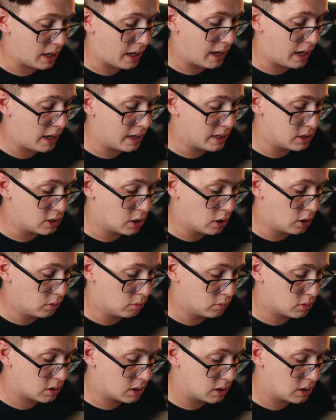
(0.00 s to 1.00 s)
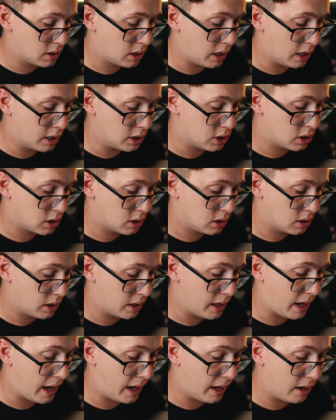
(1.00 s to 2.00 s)
I don't touch
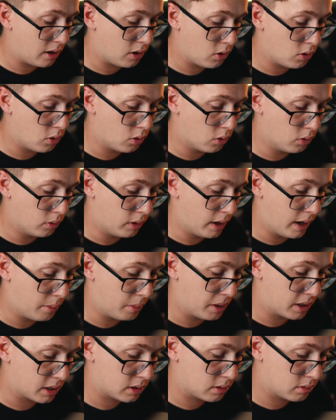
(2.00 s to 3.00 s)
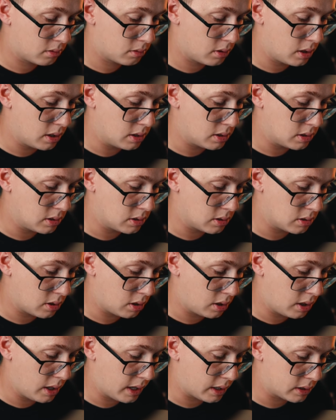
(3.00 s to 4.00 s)
that. Oh, now this is
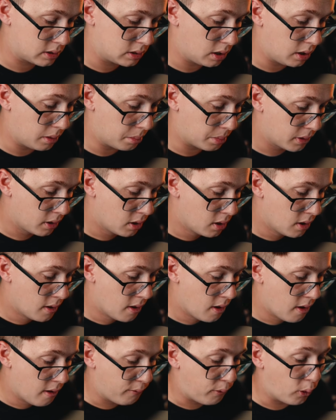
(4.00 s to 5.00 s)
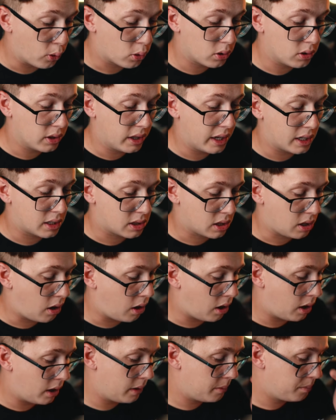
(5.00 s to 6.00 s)
starting to act up. Focal length
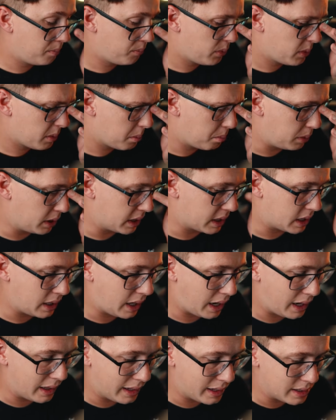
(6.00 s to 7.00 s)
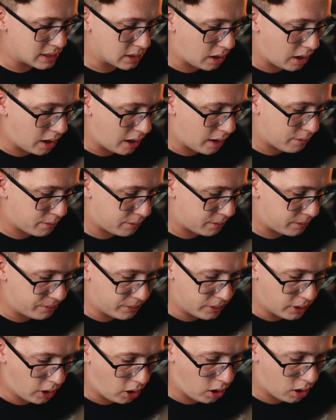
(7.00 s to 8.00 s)
on, blinking highlights off.
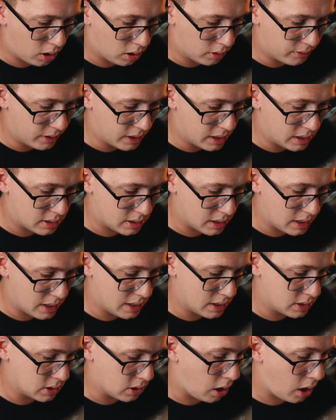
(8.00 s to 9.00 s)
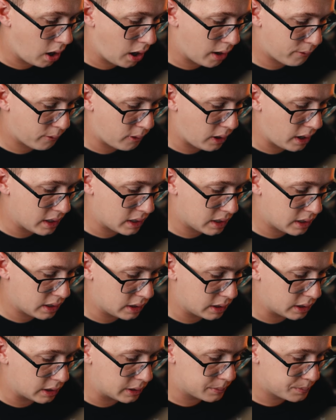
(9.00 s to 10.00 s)
All of this is off right
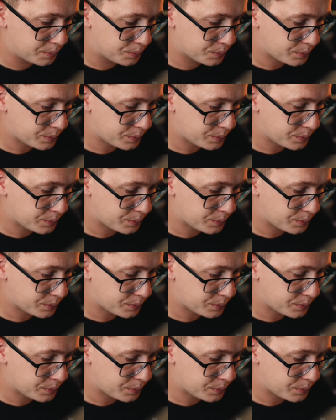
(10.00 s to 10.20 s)
here.